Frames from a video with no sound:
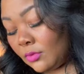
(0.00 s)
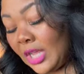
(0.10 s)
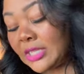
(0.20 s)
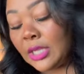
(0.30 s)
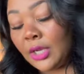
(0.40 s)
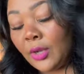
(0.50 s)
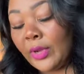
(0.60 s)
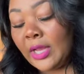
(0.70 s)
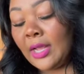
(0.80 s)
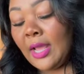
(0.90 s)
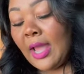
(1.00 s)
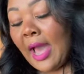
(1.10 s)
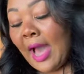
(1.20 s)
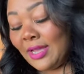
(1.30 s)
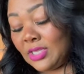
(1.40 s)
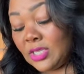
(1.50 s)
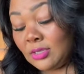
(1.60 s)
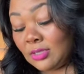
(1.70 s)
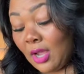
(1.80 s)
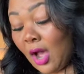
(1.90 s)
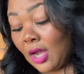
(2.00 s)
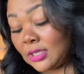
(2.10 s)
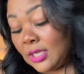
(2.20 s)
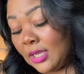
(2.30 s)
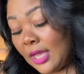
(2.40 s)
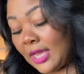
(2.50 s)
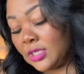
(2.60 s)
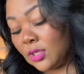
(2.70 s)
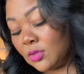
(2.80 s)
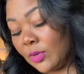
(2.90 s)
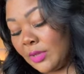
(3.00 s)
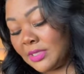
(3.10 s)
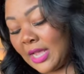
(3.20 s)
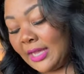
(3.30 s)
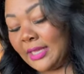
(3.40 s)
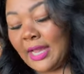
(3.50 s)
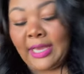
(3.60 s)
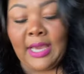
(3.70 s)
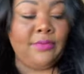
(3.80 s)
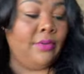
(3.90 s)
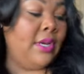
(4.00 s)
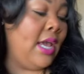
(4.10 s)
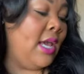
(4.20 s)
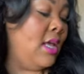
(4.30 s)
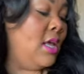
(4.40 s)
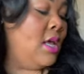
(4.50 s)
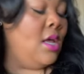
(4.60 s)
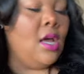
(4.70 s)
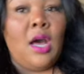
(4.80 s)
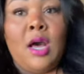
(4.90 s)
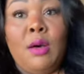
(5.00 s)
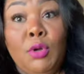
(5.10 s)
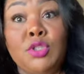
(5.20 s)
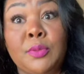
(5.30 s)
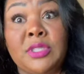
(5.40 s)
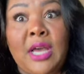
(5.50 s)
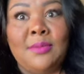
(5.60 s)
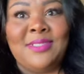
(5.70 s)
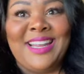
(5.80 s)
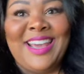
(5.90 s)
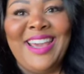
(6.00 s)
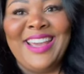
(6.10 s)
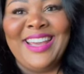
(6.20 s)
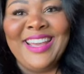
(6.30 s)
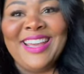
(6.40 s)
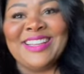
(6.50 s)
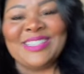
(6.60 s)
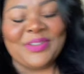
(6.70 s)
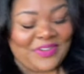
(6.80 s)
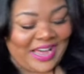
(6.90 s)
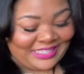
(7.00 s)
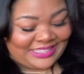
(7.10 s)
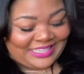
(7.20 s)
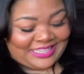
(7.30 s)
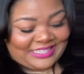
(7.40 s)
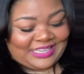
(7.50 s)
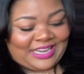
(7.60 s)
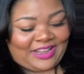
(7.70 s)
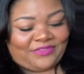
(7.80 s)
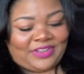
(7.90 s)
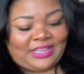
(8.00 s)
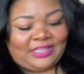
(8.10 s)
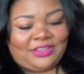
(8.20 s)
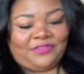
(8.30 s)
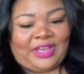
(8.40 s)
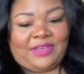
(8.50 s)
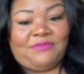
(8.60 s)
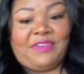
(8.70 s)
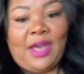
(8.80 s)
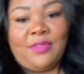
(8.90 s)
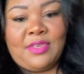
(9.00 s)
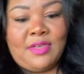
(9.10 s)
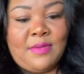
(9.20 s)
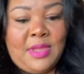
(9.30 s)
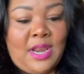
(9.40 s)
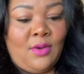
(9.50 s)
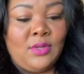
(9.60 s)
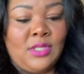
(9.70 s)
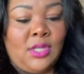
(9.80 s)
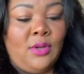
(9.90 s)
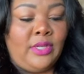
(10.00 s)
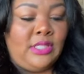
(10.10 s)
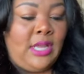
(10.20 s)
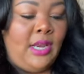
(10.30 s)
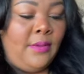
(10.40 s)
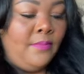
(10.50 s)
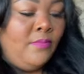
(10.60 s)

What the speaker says: I said, you know what? I stalked Asos website like every day, multiple times a day to find these, and I finally found them, and I was so excited.